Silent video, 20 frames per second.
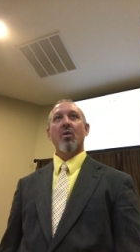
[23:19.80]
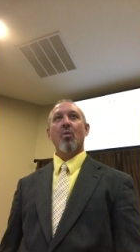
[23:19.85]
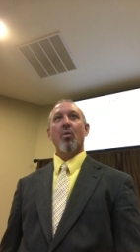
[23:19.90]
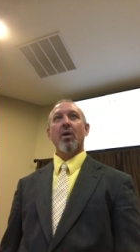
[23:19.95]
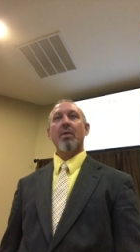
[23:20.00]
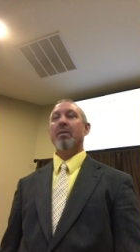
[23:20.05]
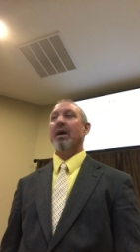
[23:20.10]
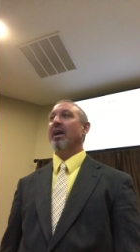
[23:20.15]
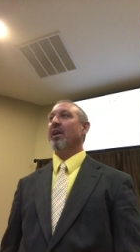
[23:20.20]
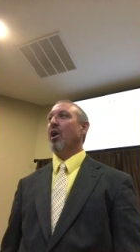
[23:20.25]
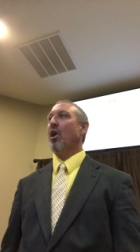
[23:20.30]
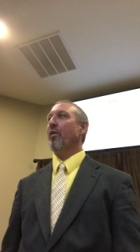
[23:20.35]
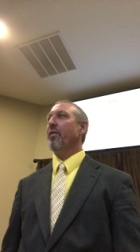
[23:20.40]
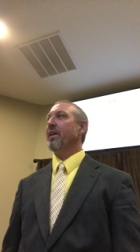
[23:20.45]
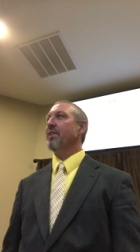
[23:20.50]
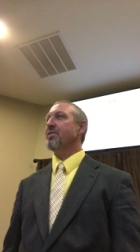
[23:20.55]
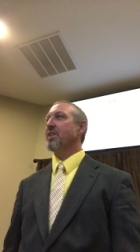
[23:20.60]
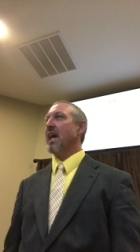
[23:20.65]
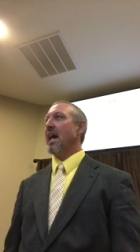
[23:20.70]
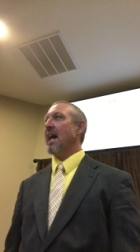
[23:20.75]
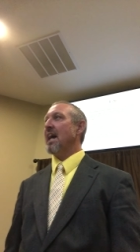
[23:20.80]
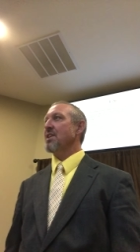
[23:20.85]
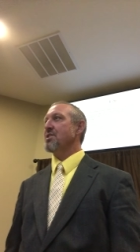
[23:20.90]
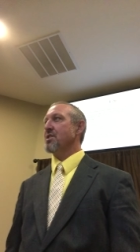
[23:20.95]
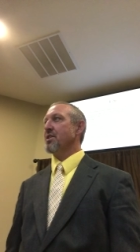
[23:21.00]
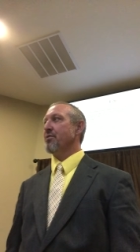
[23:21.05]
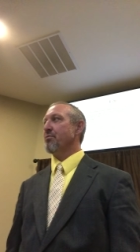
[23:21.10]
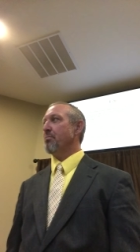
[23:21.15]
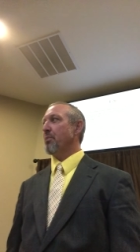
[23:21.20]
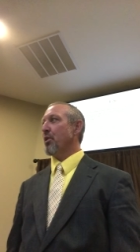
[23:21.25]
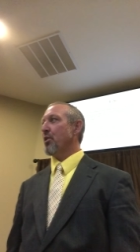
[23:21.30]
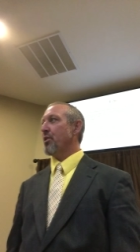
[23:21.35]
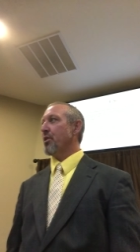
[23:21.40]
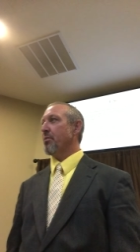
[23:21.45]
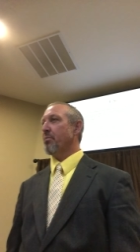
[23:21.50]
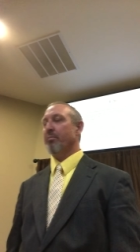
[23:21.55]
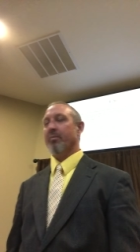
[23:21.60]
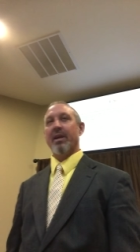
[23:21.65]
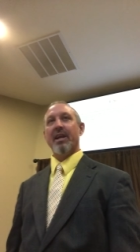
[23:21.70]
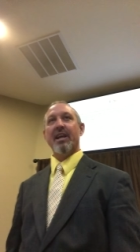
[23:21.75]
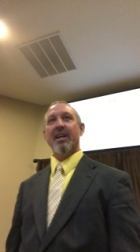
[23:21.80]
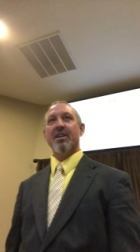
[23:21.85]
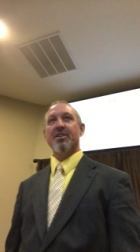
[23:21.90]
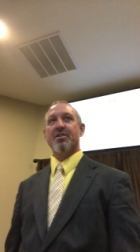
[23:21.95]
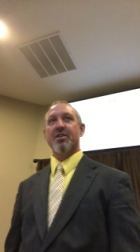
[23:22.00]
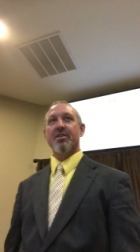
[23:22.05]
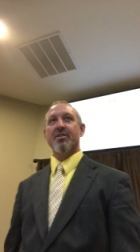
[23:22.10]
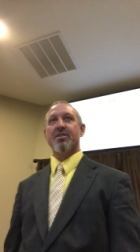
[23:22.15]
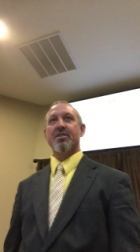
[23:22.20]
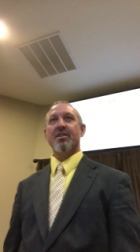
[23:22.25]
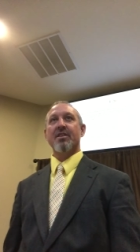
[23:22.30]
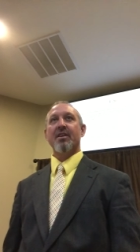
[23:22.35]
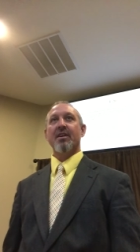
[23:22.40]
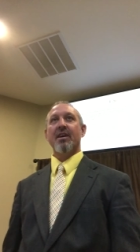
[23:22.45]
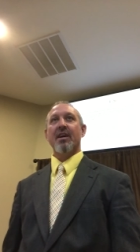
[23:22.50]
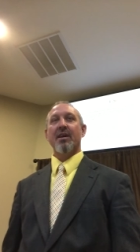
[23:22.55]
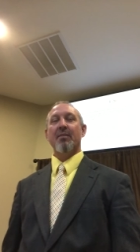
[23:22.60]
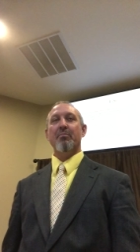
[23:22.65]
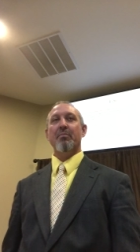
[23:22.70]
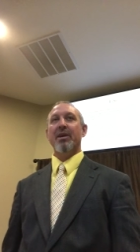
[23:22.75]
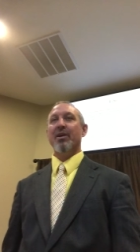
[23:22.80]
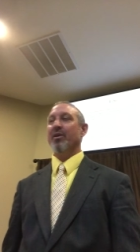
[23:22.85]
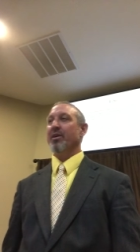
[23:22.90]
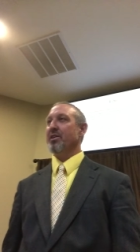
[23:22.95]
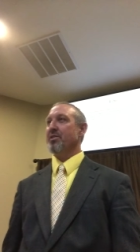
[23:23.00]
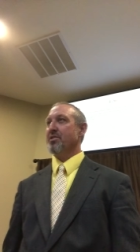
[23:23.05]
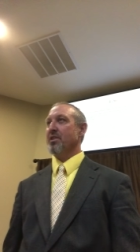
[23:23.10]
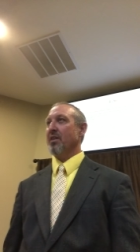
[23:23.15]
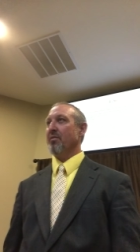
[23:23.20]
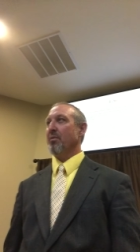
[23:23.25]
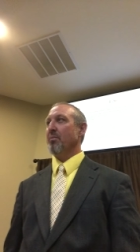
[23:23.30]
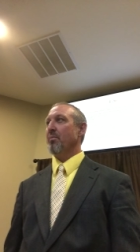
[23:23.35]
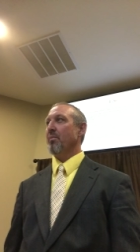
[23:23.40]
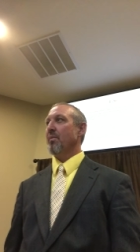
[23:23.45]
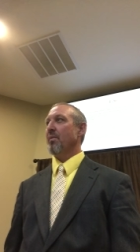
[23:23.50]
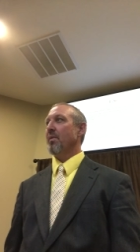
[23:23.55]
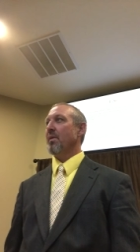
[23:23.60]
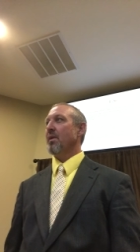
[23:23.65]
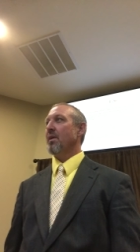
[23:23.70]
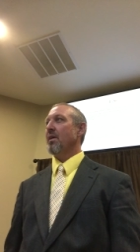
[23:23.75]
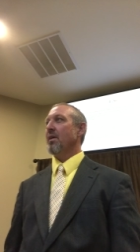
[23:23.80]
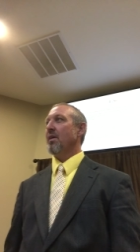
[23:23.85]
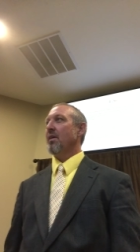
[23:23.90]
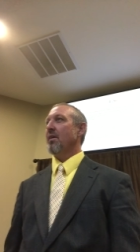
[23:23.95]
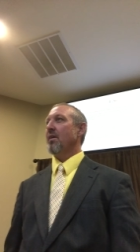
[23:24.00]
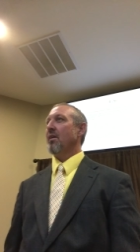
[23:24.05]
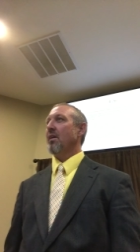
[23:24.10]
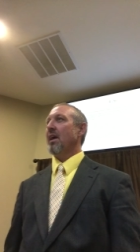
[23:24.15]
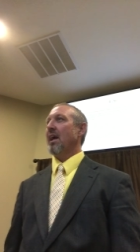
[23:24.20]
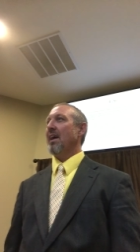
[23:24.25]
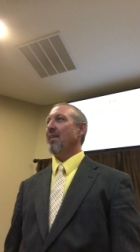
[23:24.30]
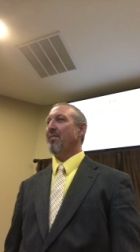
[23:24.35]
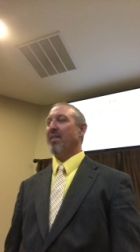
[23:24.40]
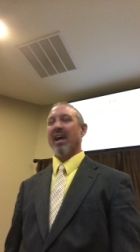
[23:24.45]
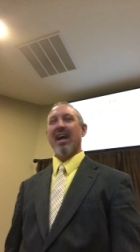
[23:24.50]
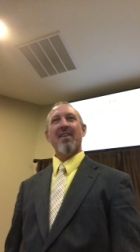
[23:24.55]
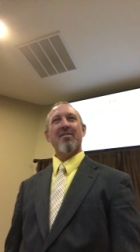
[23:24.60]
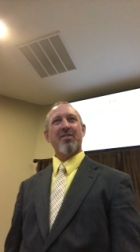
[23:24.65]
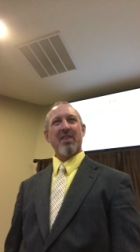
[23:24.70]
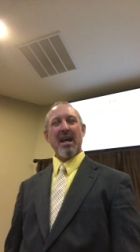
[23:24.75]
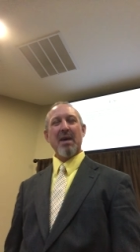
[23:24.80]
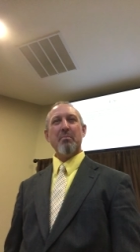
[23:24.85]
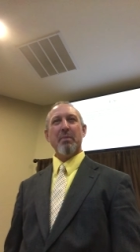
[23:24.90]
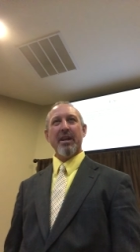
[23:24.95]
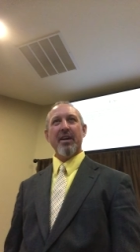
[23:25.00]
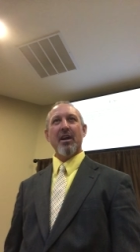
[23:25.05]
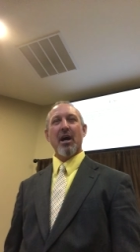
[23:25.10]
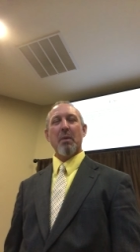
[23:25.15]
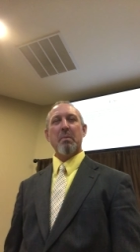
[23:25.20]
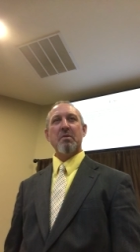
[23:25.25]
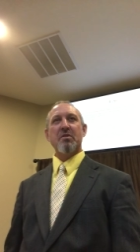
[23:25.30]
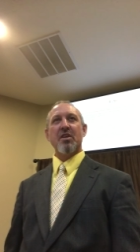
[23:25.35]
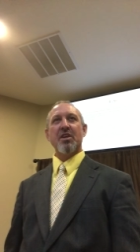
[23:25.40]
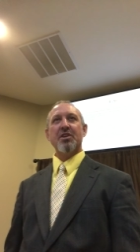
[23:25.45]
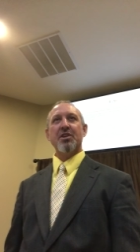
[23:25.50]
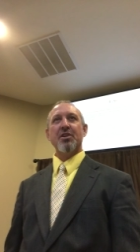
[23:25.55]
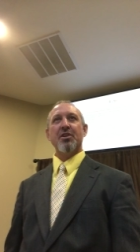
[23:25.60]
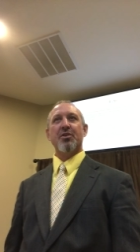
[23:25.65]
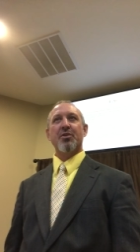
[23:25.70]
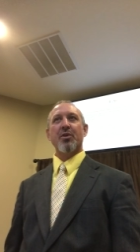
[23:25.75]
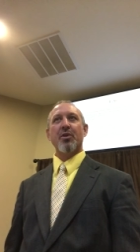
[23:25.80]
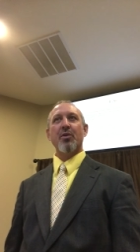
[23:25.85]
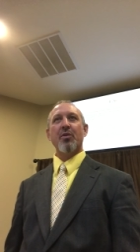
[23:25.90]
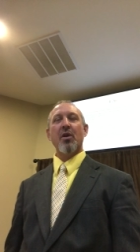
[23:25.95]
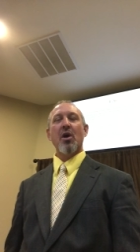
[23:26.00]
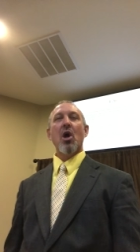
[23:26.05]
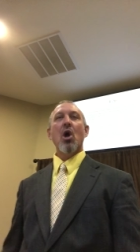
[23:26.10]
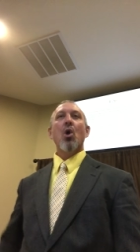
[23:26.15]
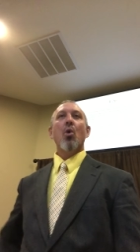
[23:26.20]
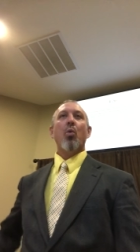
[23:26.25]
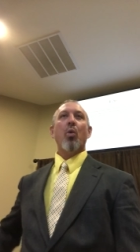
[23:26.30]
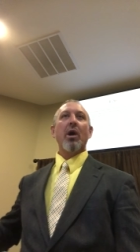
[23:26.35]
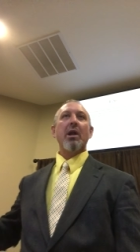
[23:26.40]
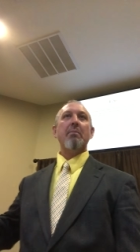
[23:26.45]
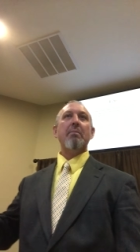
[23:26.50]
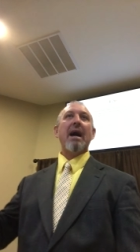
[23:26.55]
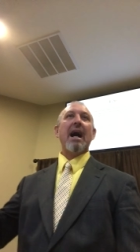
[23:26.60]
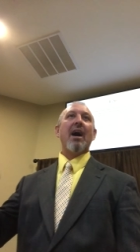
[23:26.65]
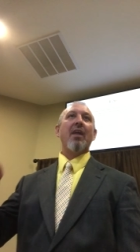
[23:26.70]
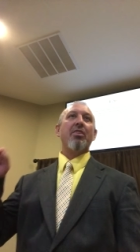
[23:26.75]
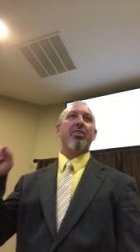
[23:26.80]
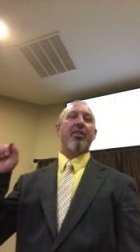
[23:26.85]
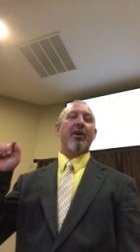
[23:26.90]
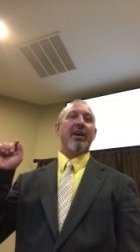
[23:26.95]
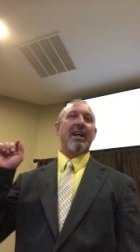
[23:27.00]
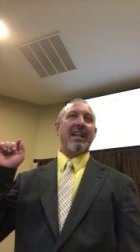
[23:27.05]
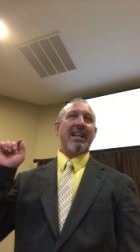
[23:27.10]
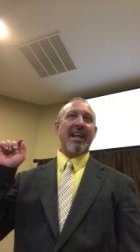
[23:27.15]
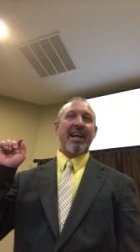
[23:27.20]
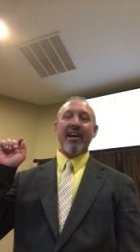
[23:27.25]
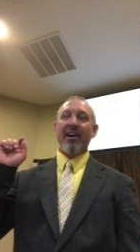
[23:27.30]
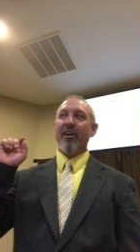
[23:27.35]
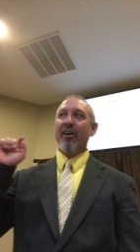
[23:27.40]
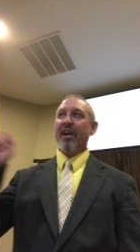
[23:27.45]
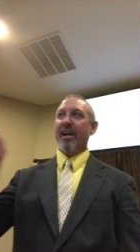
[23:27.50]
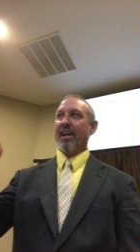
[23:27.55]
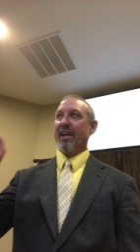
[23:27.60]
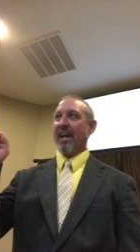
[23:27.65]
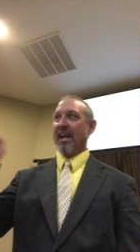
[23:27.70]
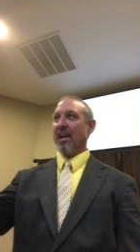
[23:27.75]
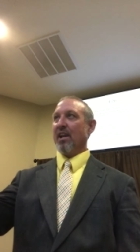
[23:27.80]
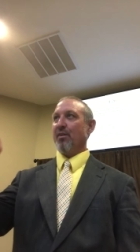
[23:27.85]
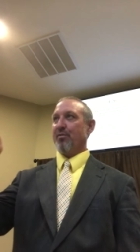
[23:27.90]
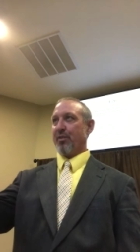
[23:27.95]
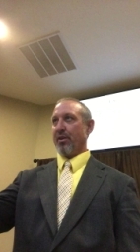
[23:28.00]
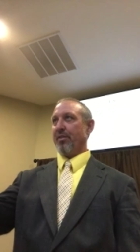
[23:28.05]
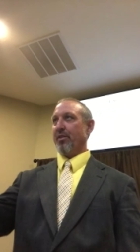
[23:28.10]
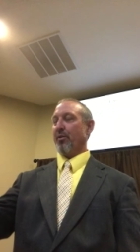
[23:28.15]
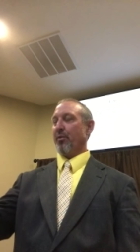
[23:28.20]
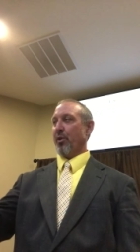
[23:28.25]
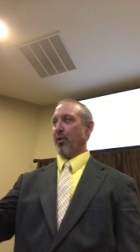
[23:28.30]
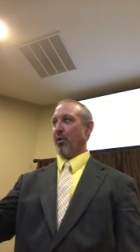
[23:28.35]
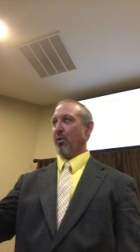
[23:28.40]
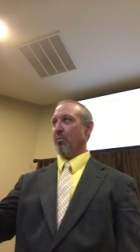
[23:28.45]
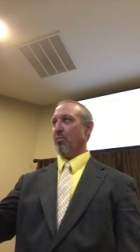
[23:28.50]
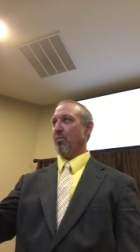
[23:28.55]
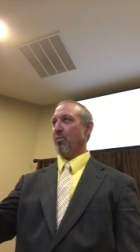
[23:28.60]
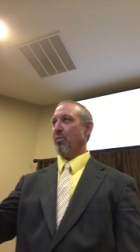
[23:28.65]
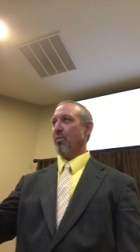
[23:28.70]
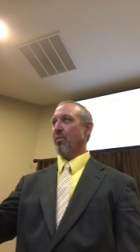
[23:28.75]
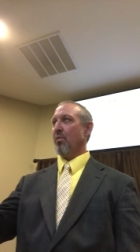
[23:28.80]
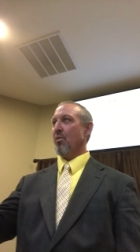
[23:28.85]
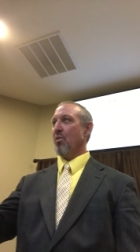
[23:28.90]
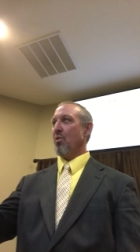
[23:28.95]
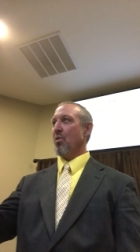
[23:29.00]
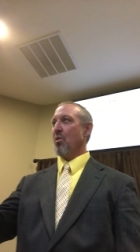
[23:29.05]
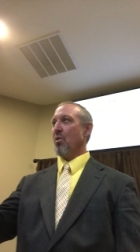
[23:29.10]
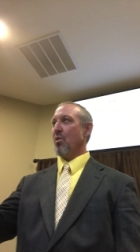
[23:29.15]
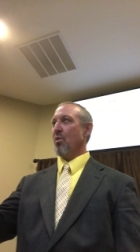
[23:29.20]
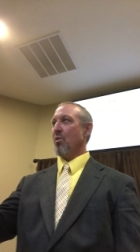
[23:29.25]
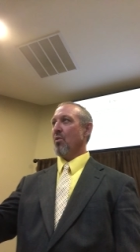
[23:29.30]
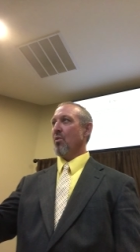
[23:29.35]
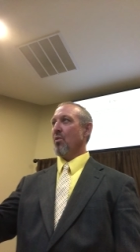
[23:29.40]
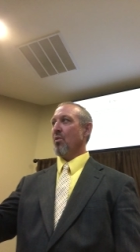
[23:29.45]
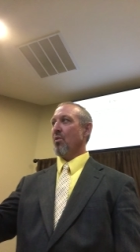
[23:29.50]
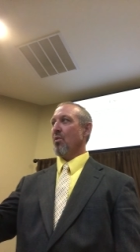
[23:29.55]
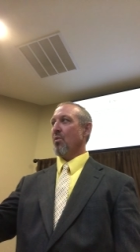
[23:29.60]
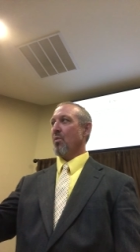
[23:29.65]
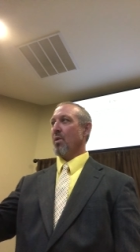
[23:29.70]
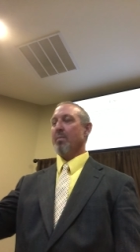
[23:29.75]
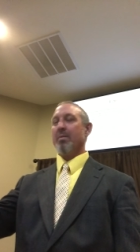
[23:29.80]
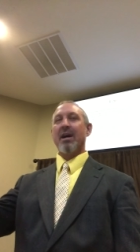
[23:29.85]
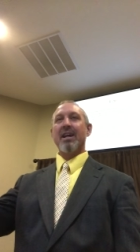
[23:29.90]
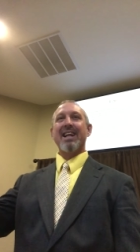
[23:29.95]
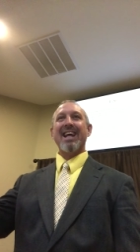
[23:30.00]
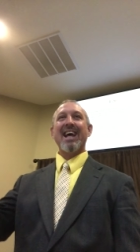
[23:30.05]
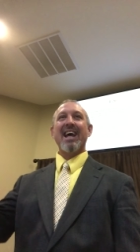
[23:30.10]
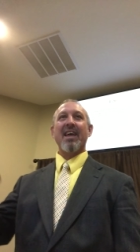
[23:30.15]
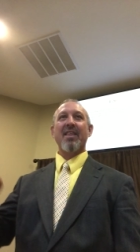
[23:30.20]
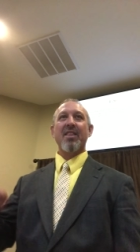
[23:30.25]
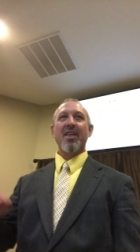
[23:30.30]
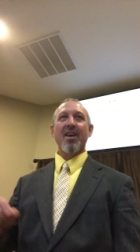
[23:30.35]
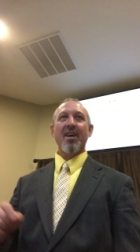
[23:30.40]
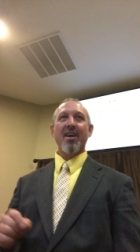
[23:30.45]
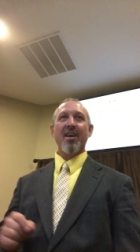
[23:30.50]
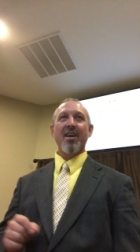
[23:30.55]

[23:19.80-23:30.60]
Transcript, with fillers: What about all these guys that have murdered innocents and millions of them? Have, has that been in opposition to truth? What about the glaring elephant in the room? What about death?